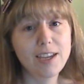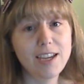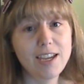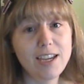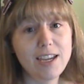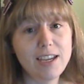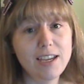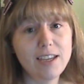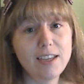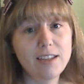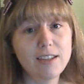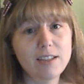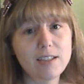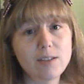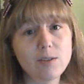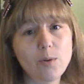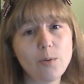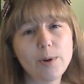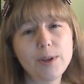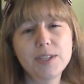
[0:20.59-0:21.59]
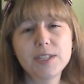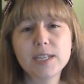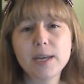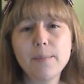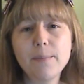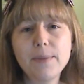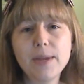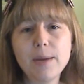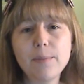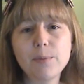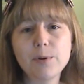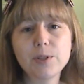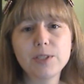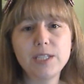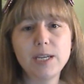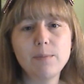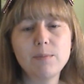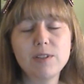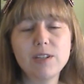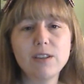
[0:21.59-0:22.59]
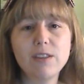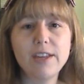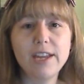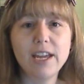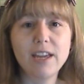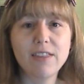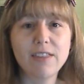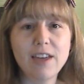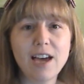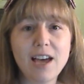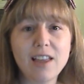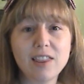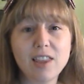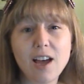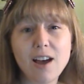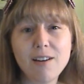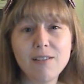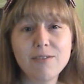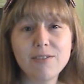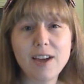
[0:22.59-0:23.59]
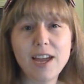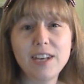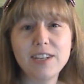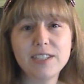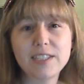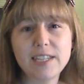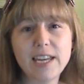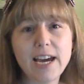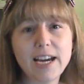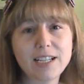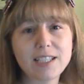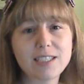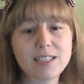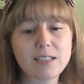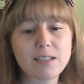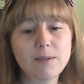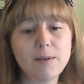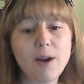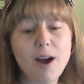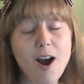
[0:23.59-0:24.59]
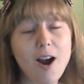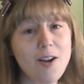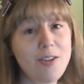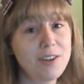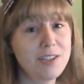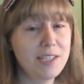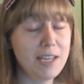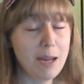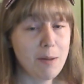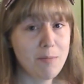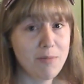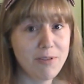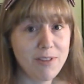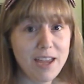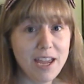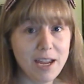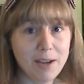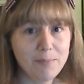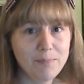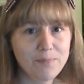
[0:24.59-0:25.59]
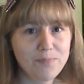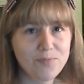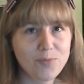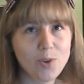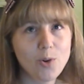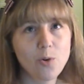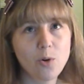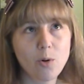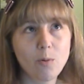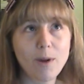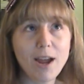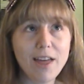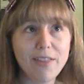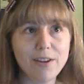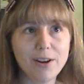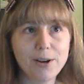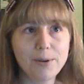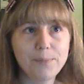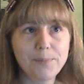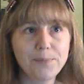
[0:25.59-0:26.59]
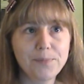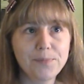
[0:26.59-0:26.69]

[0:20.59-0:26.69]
is when some people seem to think that love and sex are the same thing, or rather,